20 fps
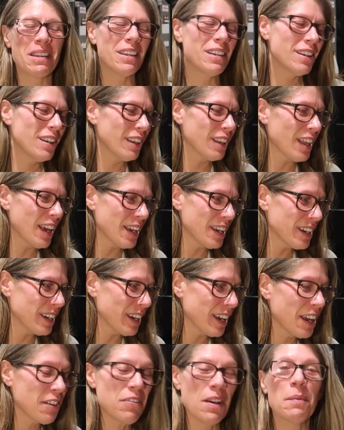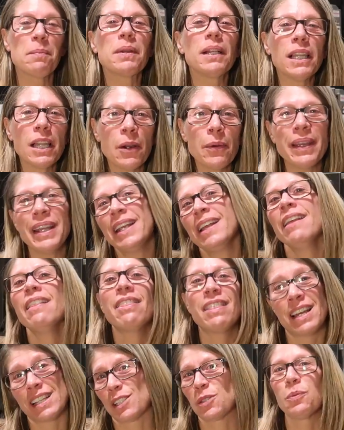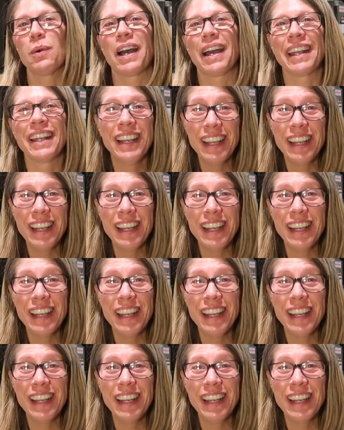but like if I'm glowing, that's why.